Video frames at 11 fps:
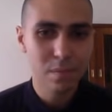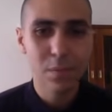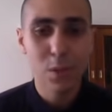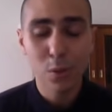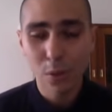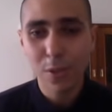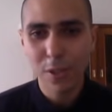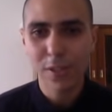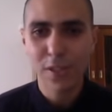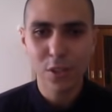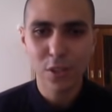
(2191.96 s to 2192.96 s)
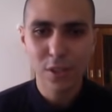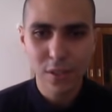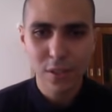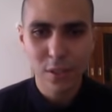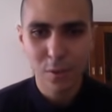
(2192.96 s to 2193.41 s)
Your
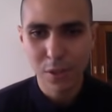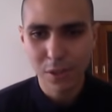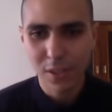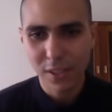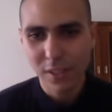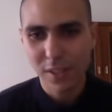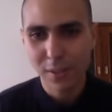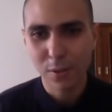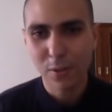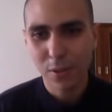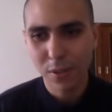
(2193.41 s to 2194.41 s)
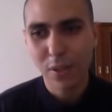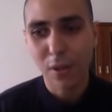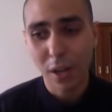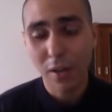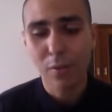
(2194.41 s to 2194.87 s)
organizations, Humanist Ethical Union,
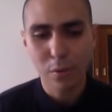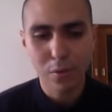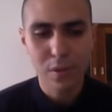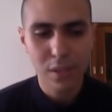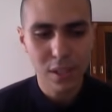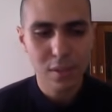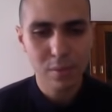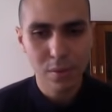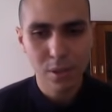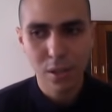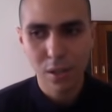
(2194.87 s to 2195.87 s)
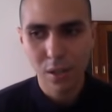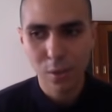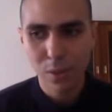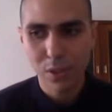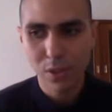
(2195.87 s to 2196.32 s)
have offered help,
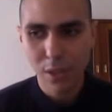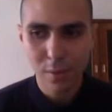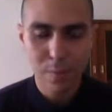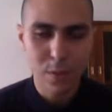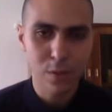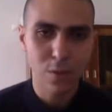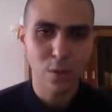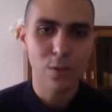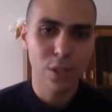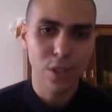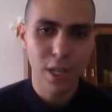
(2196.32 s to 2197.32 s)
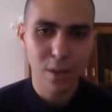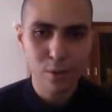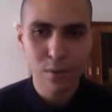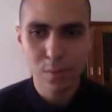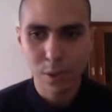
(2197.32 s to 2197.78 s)
with their help on the
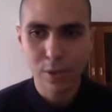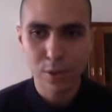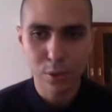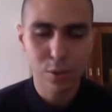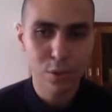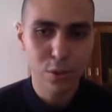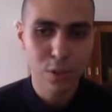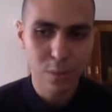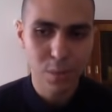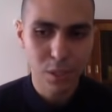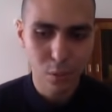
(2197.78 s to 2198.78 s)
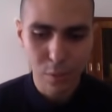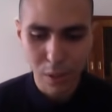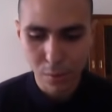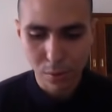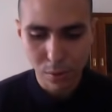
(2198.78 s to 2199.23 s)
ground by introducing me to
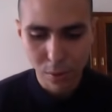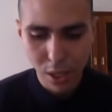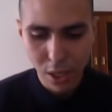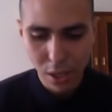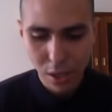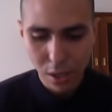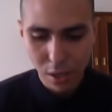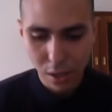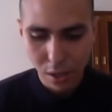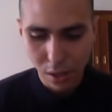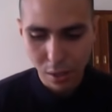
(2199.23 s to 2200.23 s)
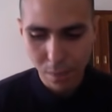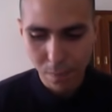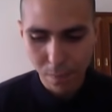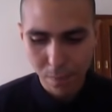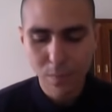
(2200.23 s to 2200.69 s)
people,
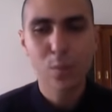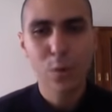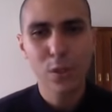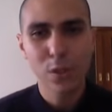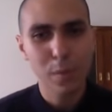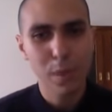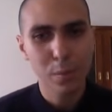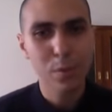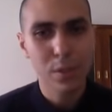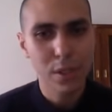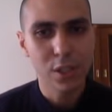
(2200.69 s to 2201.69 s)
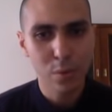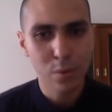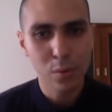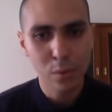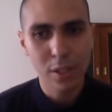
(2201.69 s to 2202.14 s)
Western people in
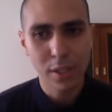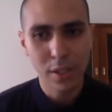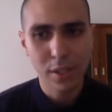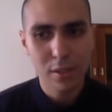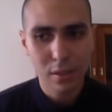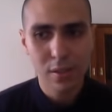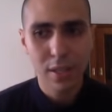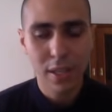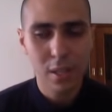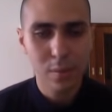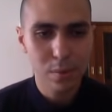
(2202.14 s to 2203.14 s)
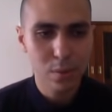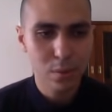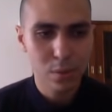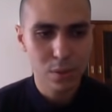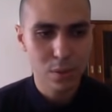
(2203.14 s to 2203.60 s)
Egypt who might help,
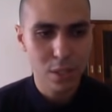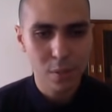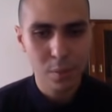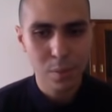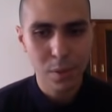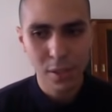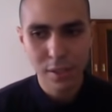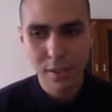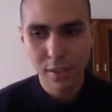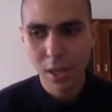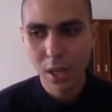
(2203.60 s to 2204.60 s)
with their help by,